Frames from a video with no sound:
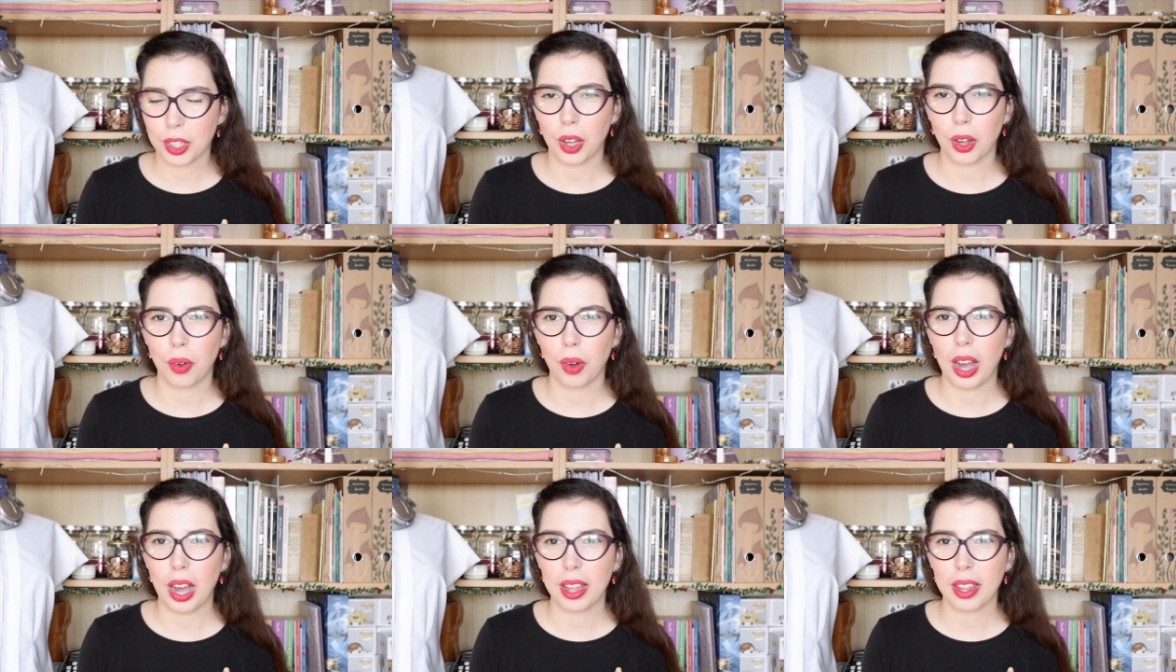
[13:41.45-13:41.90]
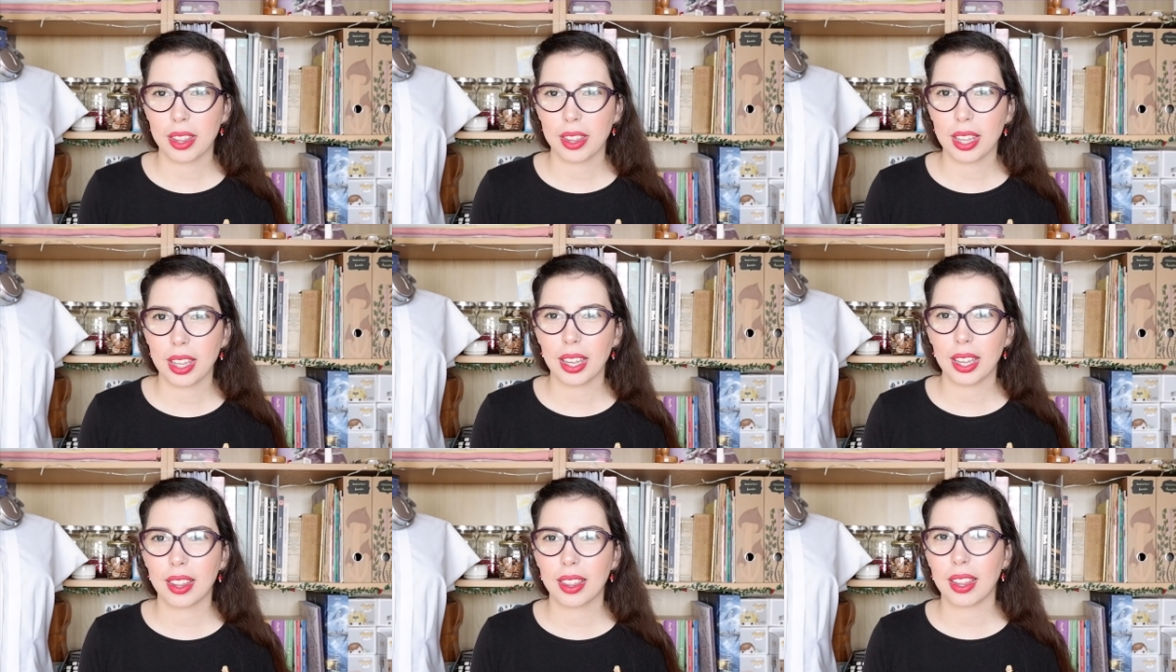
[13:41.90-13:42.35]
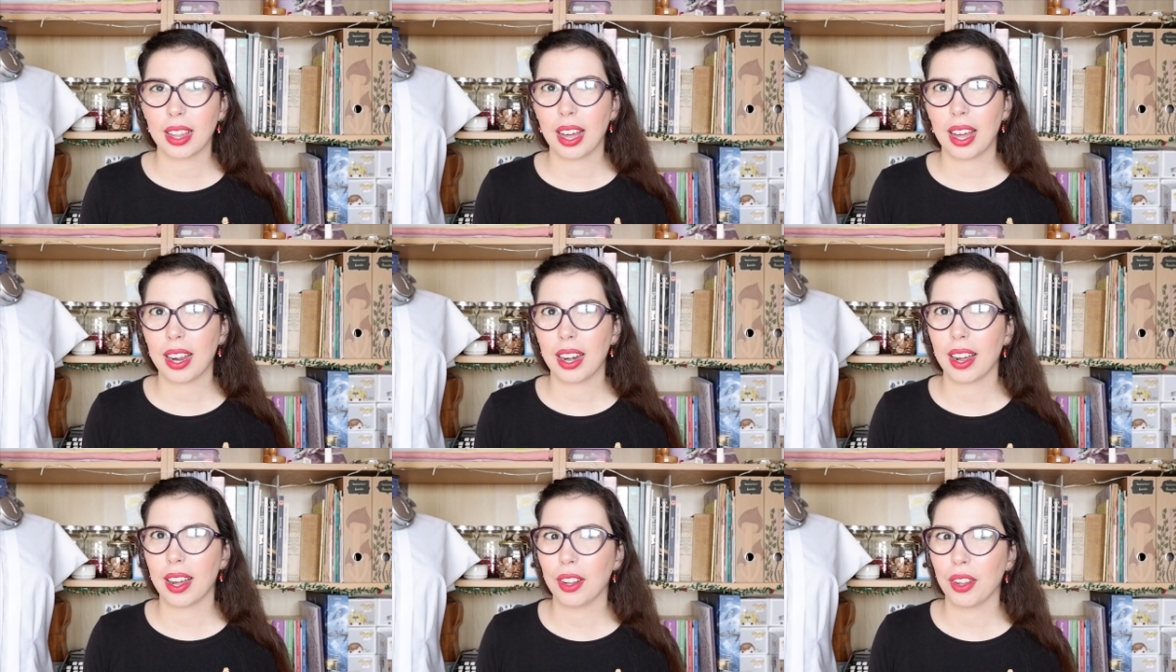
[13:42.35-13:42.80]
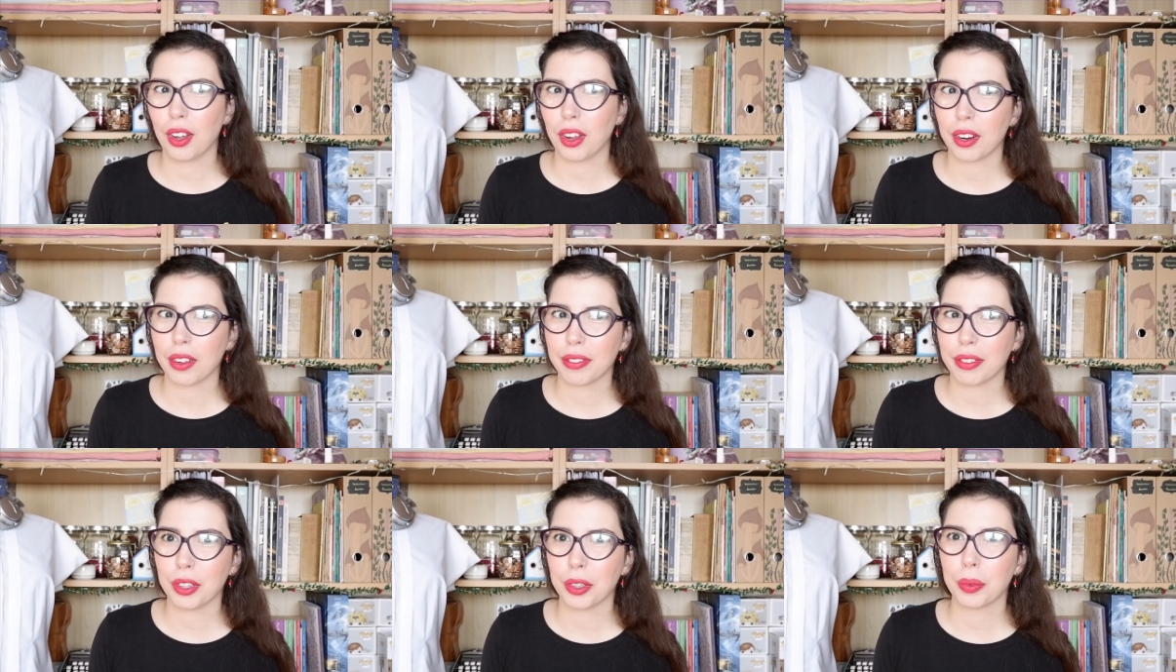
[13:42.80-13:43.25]
so I think that a
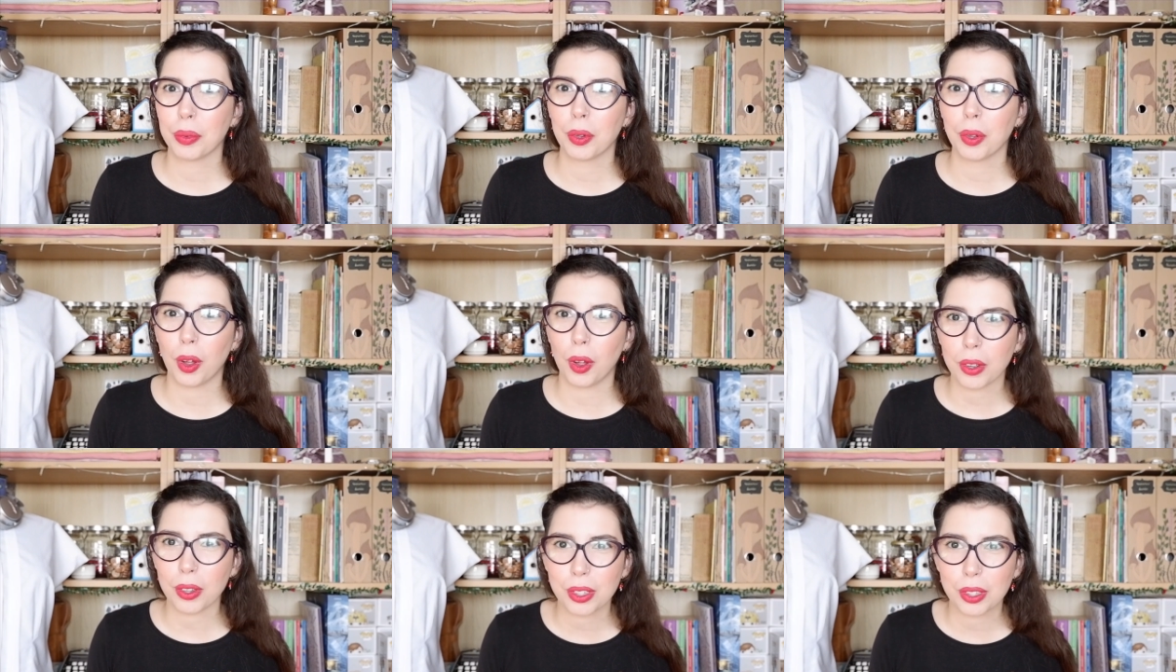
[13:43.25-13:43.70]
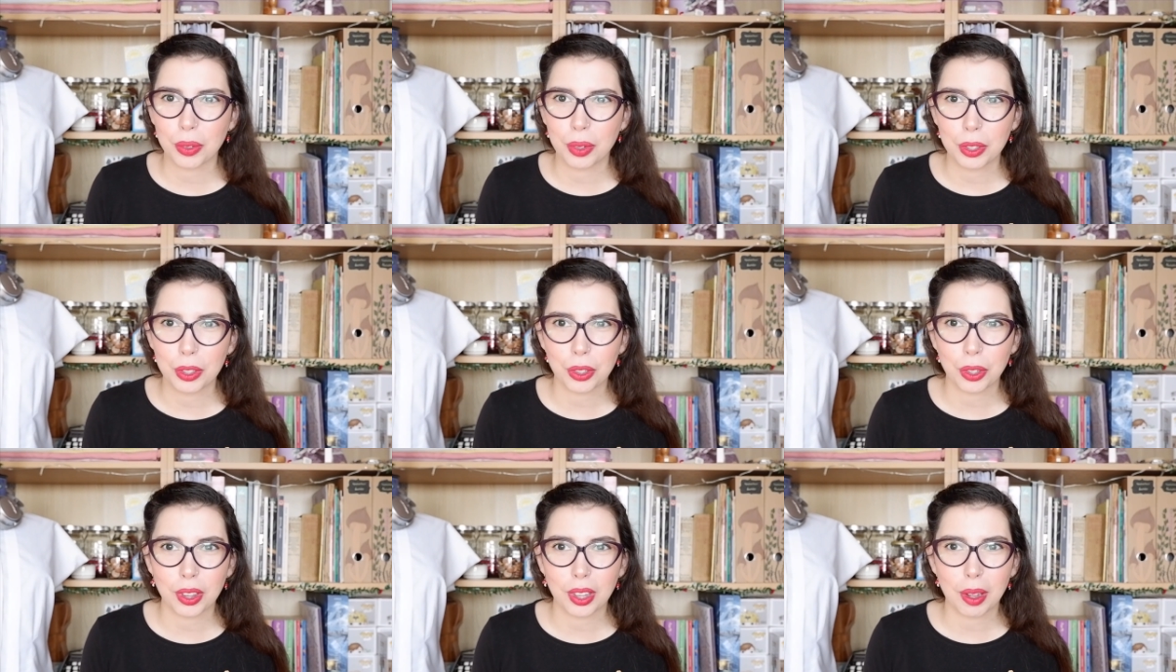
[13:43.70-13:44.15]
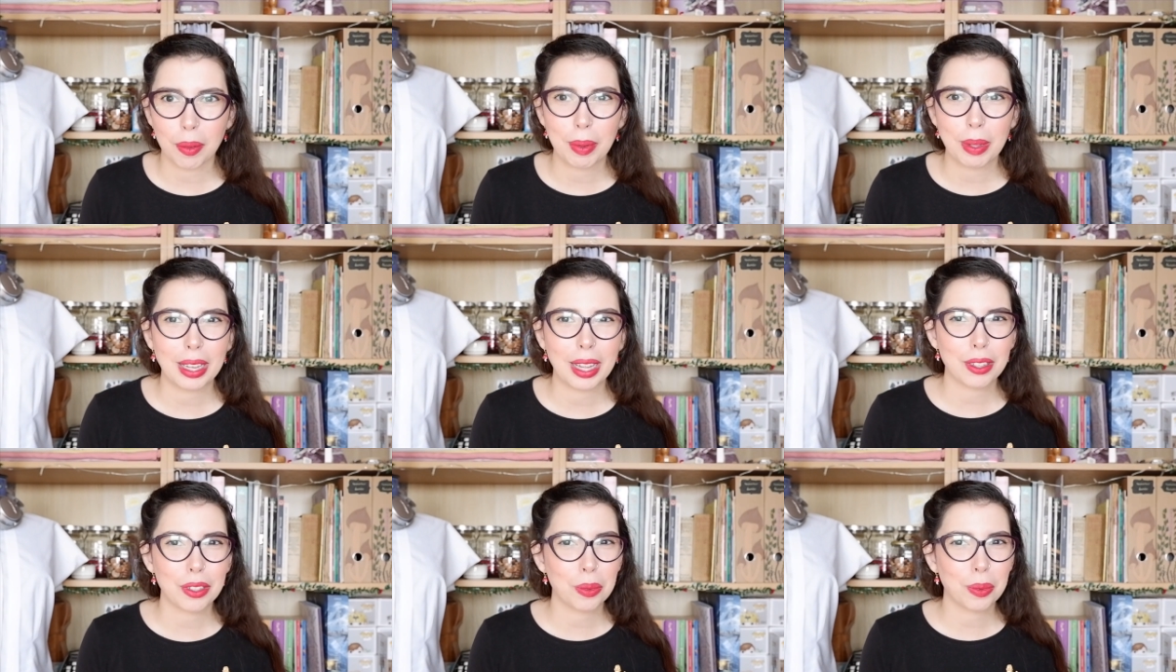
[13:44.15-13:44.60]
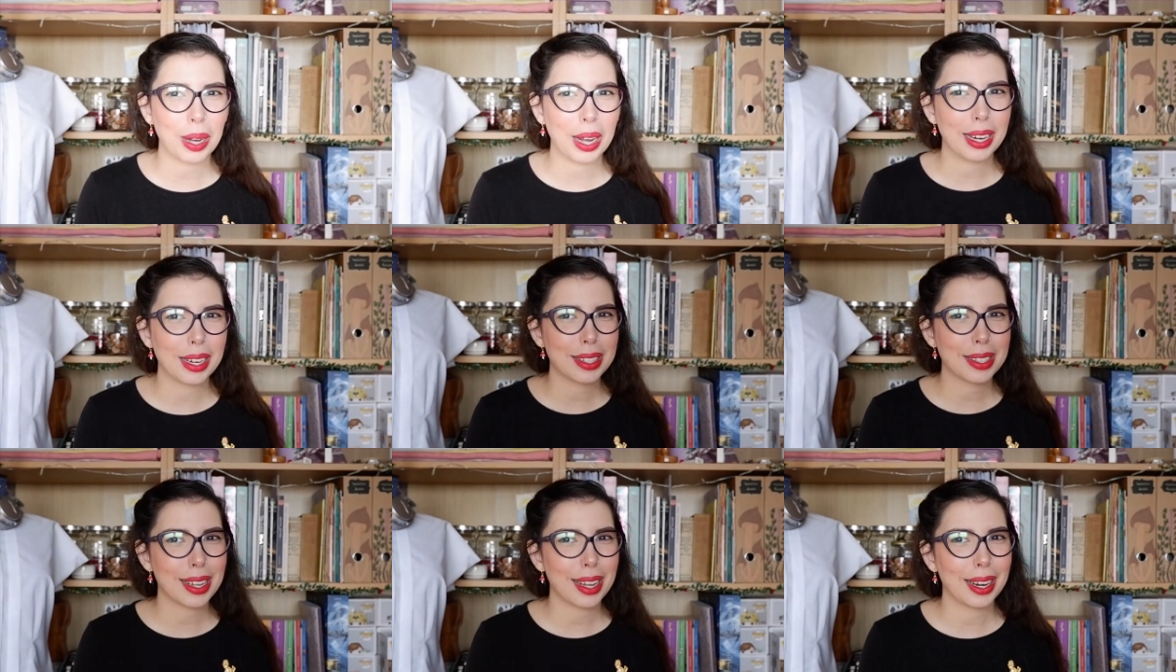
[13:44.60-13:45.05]
lot of you will also enjoy them, and that's
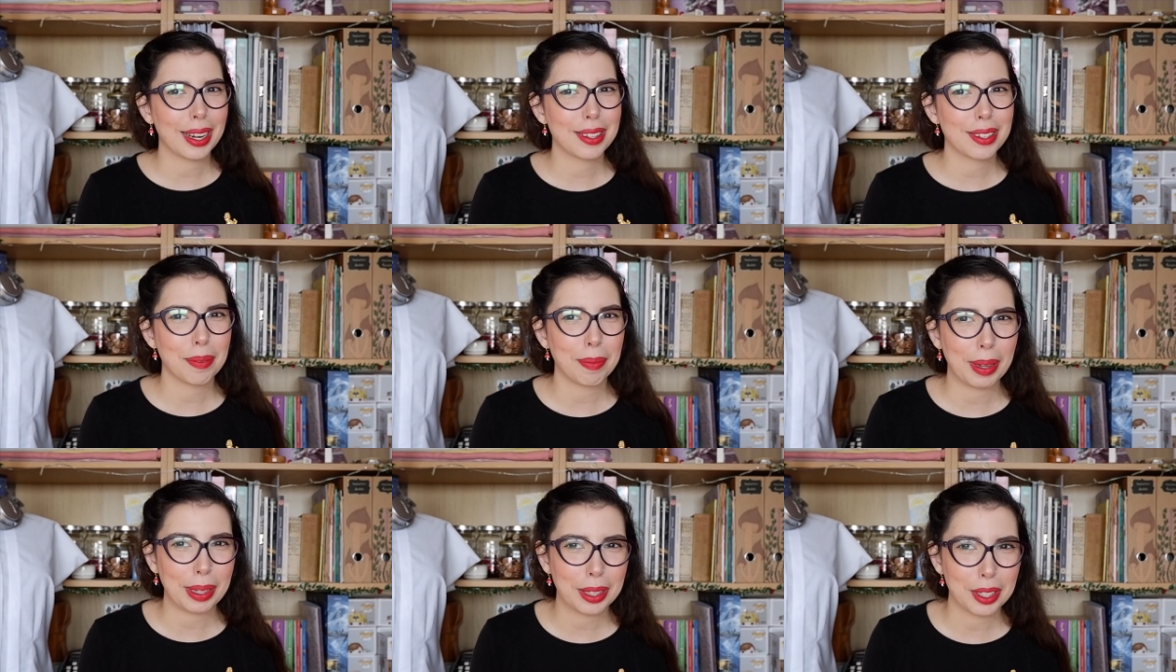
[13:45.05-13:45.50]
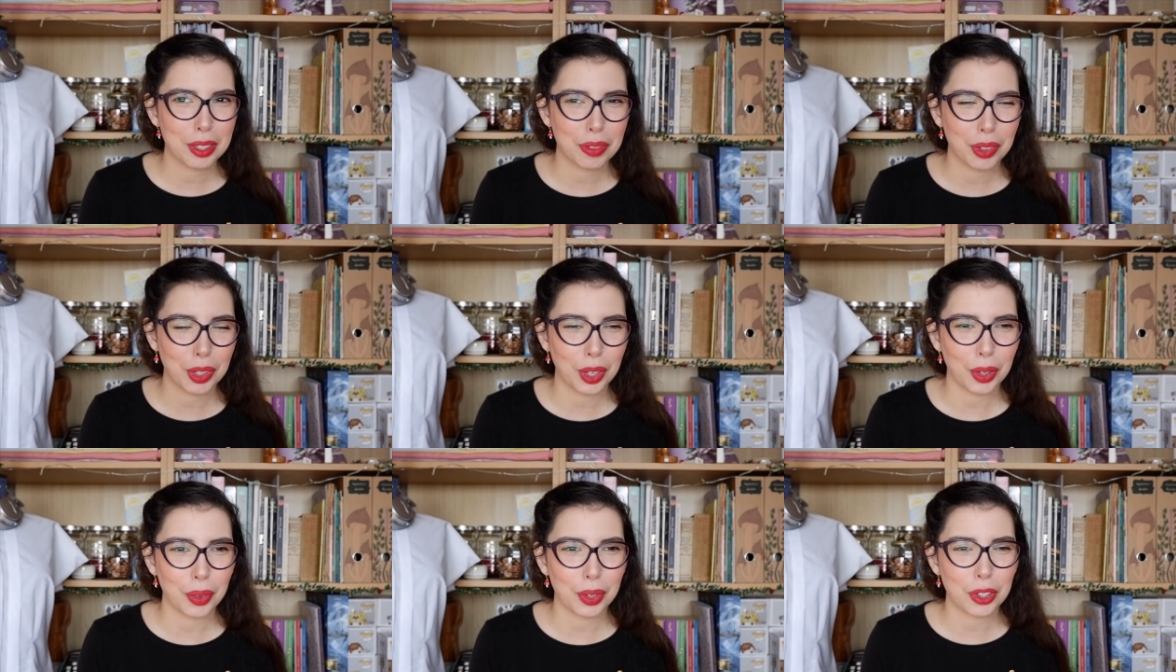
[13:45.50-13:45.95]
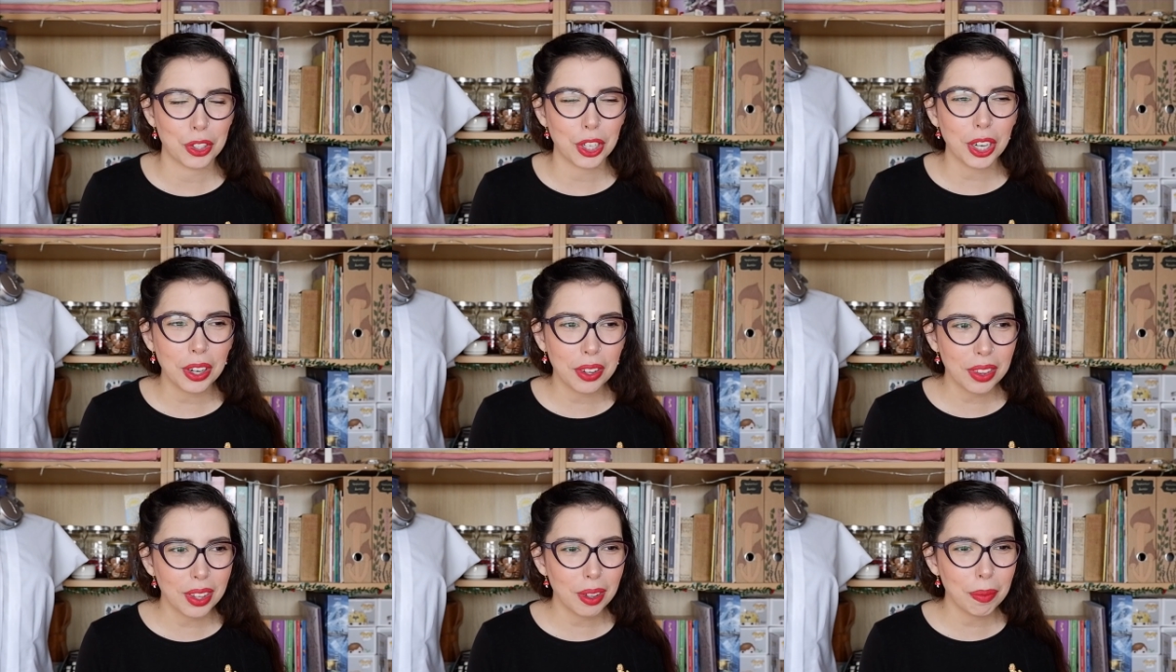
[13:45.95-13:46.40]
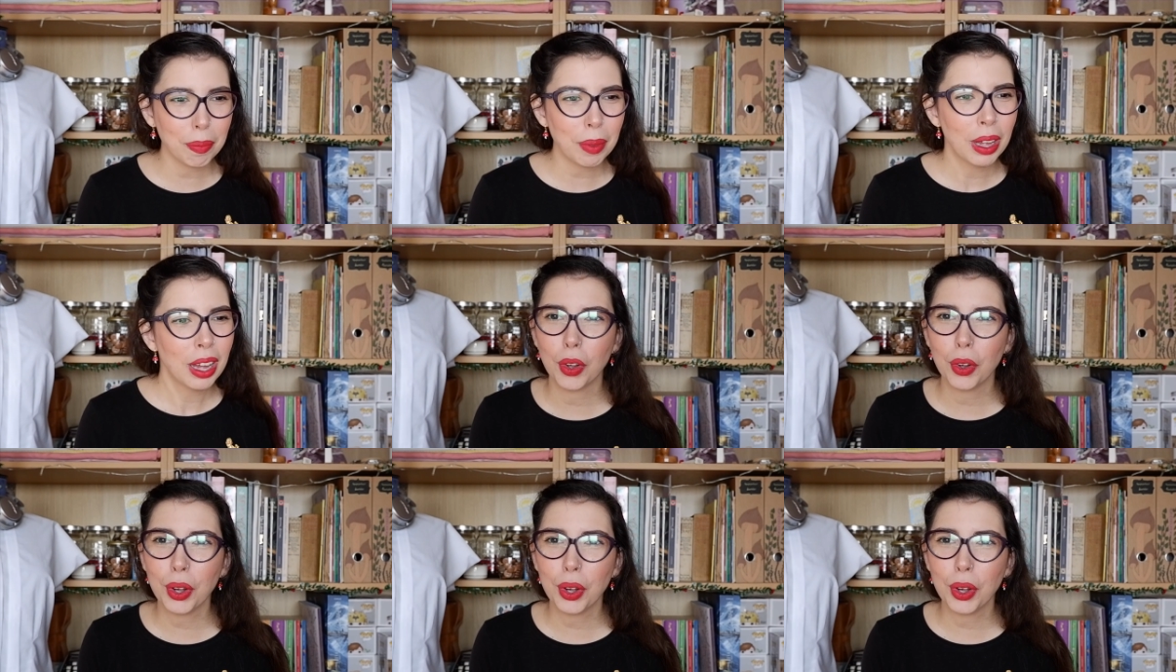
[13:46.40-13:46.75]
why I decided to make this video and share them.